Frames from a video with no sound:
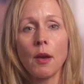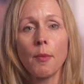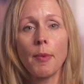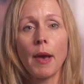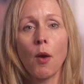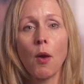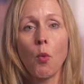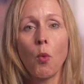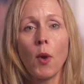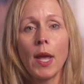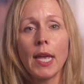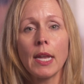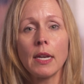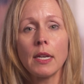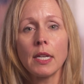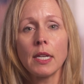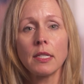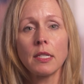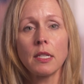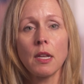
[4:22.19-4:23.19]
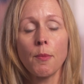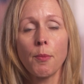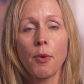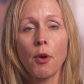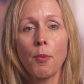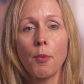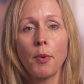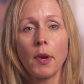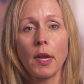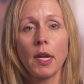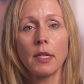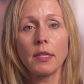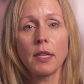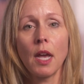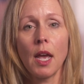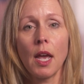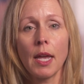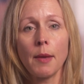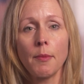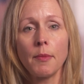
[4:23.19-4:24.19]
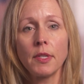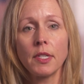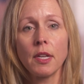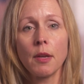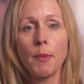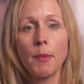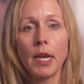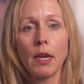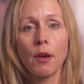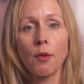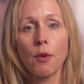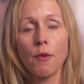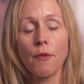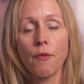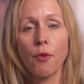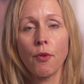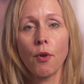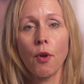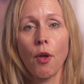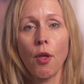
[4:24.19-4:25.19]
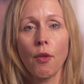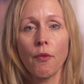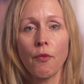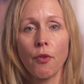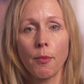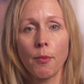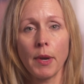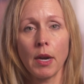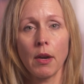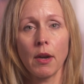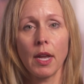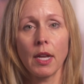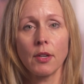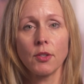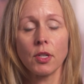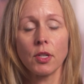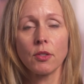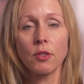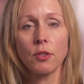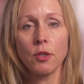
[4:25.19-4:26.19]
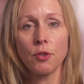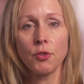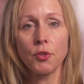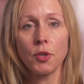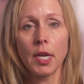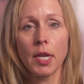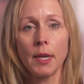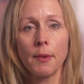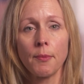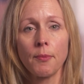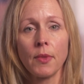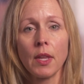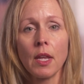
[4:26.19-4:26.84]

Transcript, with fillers: about when is the appropriate time to make a referral for bariatric surgery.